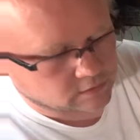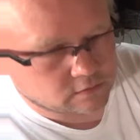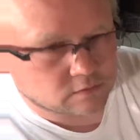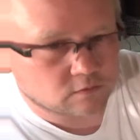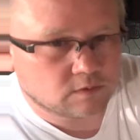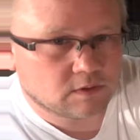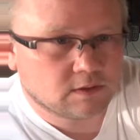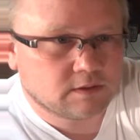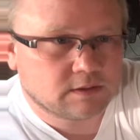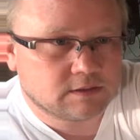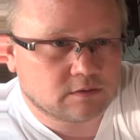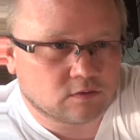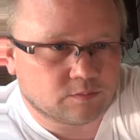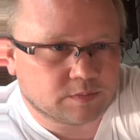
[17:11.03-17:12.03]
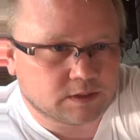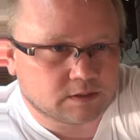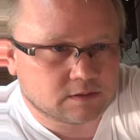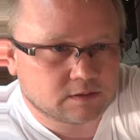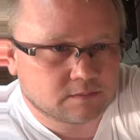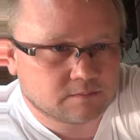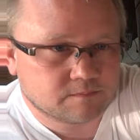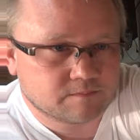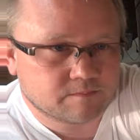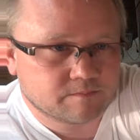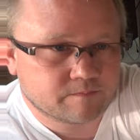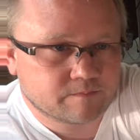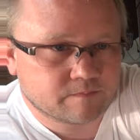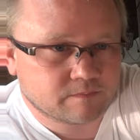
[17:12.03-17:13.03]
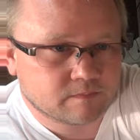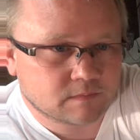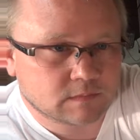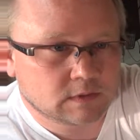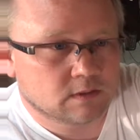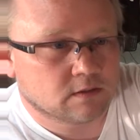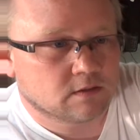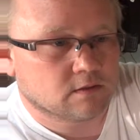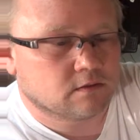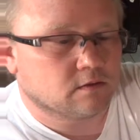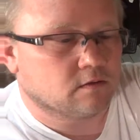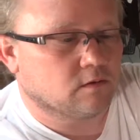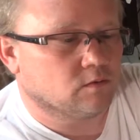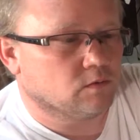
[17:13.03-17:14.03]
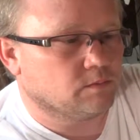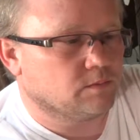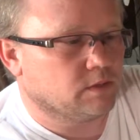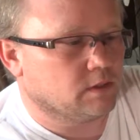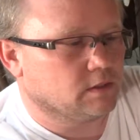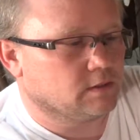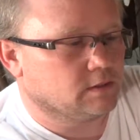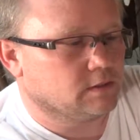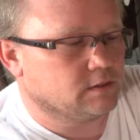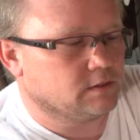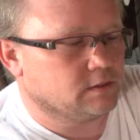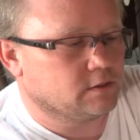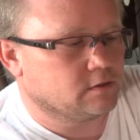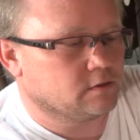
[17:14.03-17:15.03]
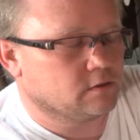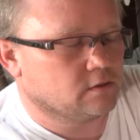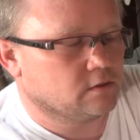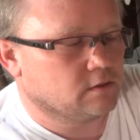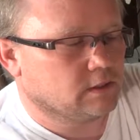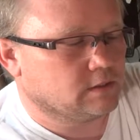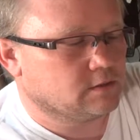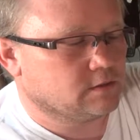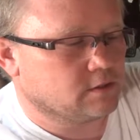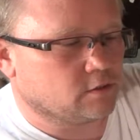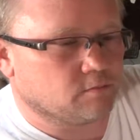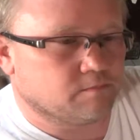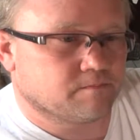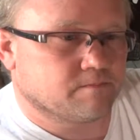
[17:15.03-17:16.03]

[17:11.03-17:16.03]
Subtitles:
into this little piece. So it would plug in here like so.